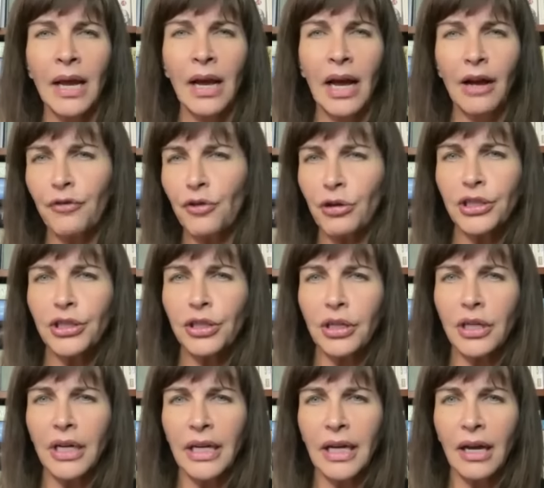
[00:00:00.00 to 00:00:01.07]
Of course you're
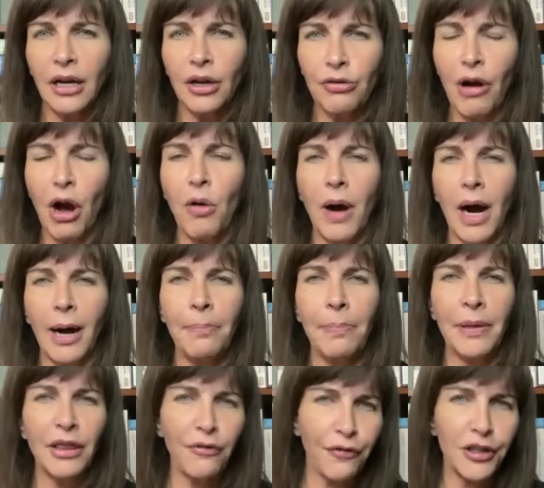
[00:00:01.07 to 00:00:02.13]
going to grow up,
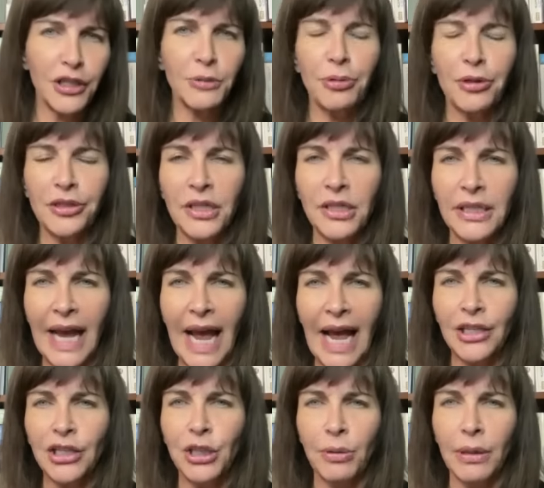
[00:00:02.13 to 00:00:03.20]
and the first person to
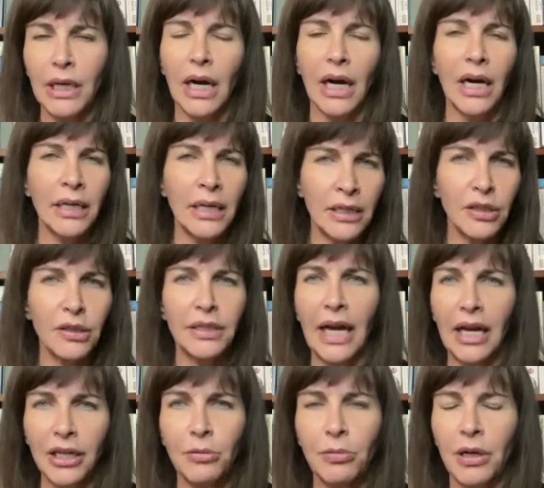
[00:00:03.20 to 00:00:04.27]
hand you a gun and to
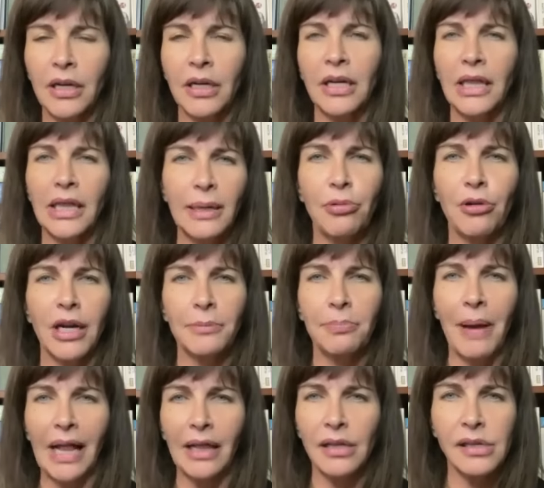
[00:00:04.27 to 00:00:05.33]
tell you we're going to liberate
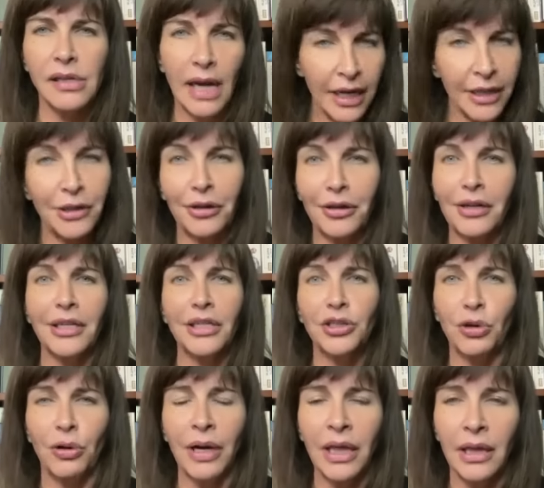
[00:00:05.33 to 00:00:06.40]
Palestine, you're going to
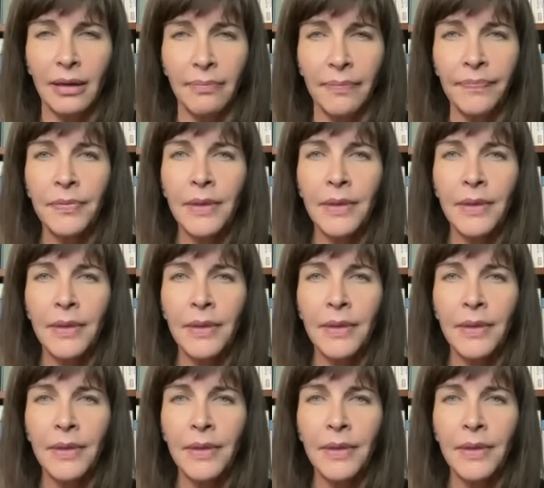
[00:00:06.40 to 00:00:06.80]
join them.